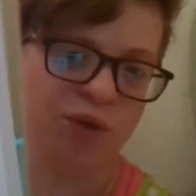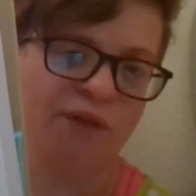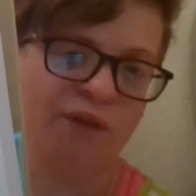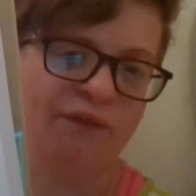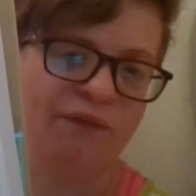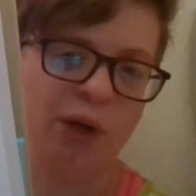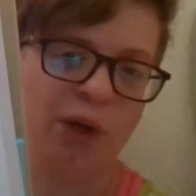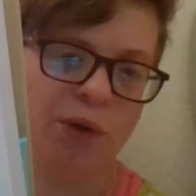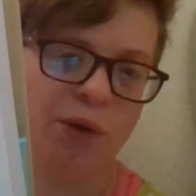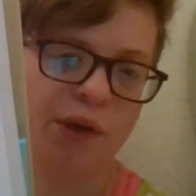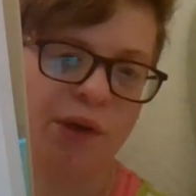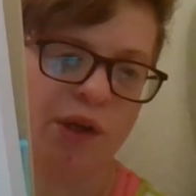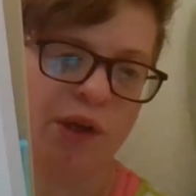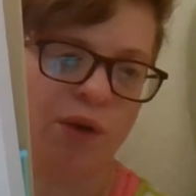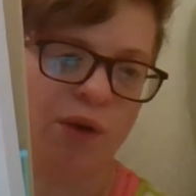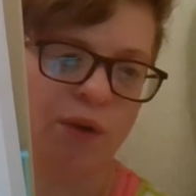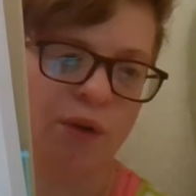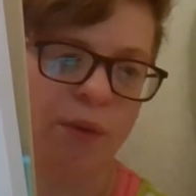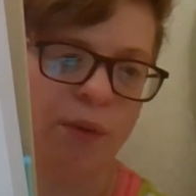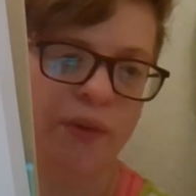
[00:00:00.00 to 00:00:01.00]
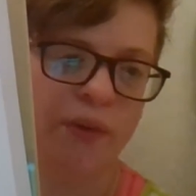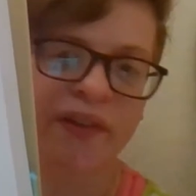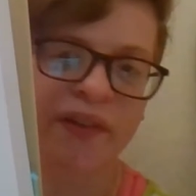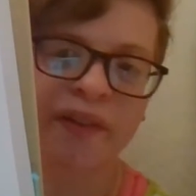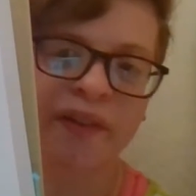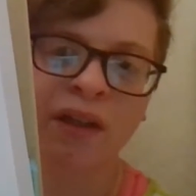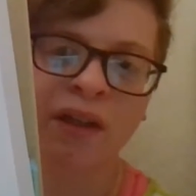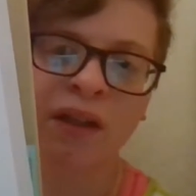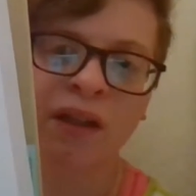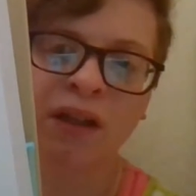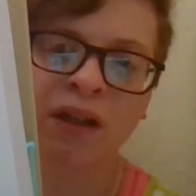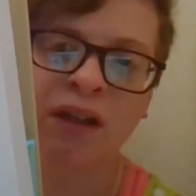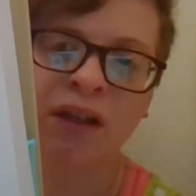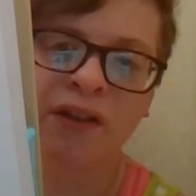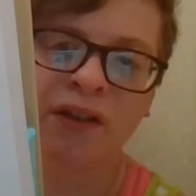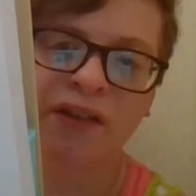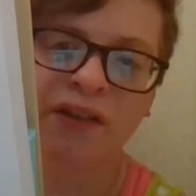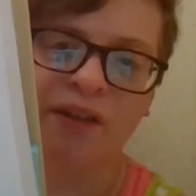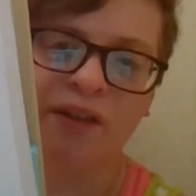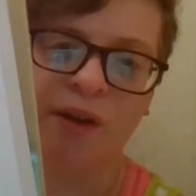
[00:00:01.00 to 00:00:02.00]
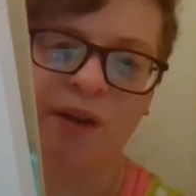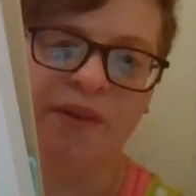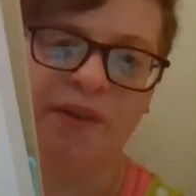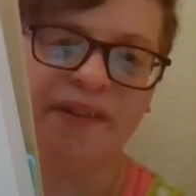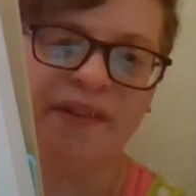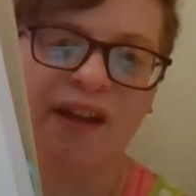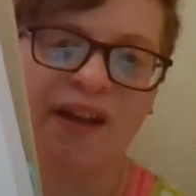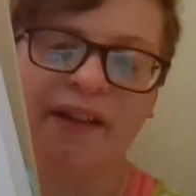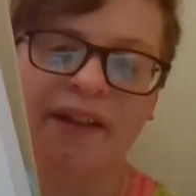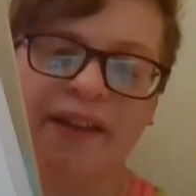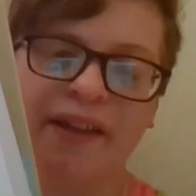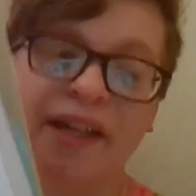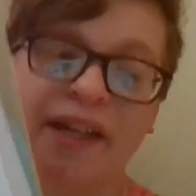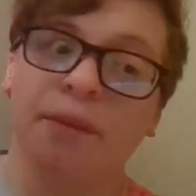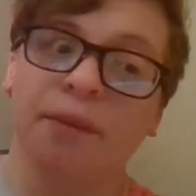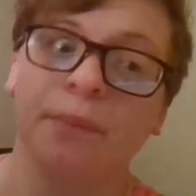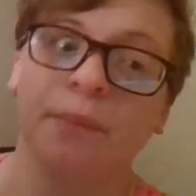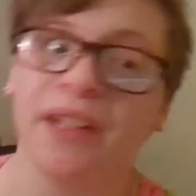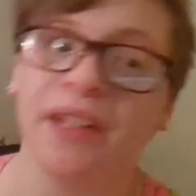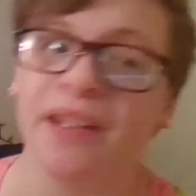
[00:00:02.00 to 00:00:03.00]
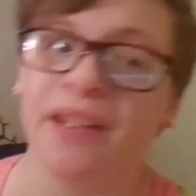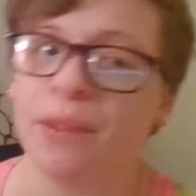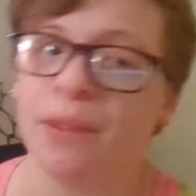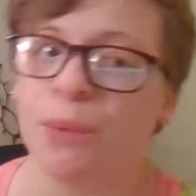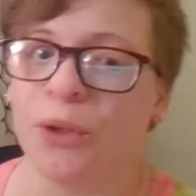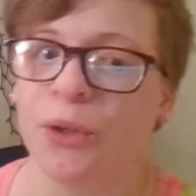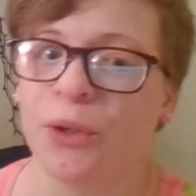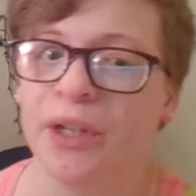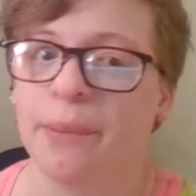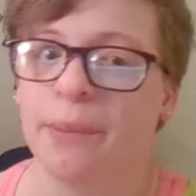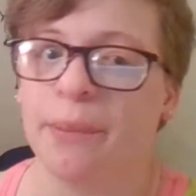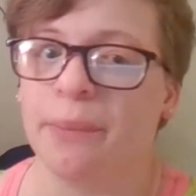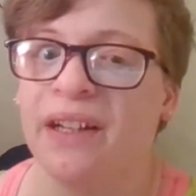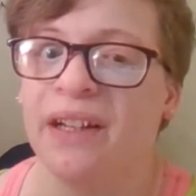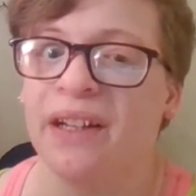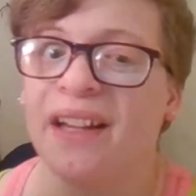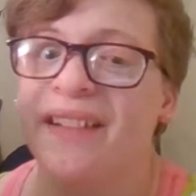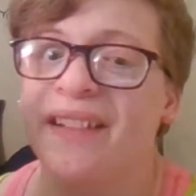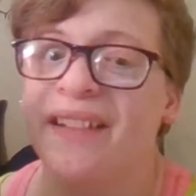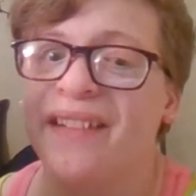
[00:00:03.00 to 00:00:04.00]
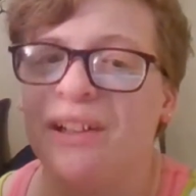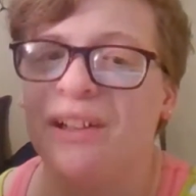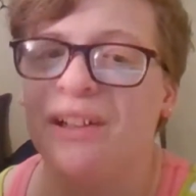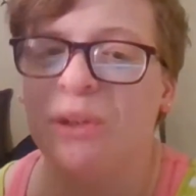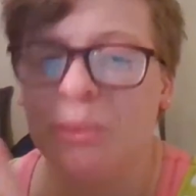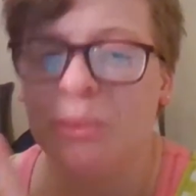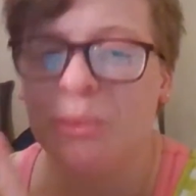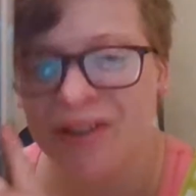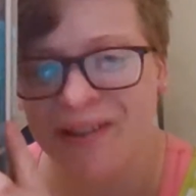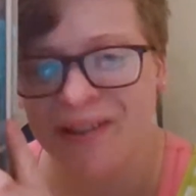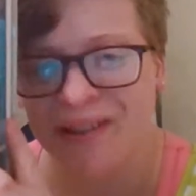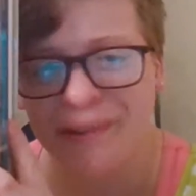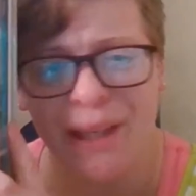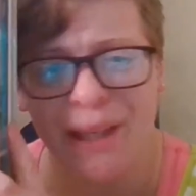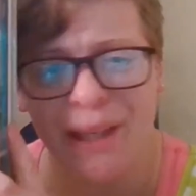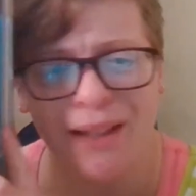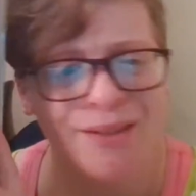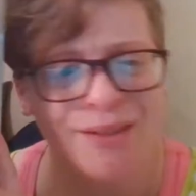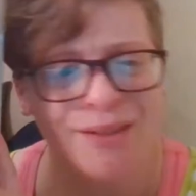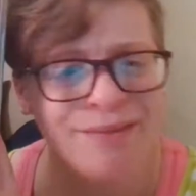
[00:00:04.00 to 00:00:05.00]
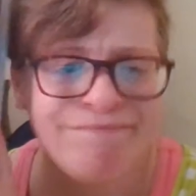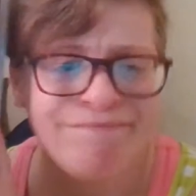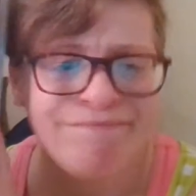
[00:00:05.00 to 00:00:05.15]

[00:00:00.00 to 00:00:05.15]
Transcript: photos, so it's not like completely boring, but it has that new book smell.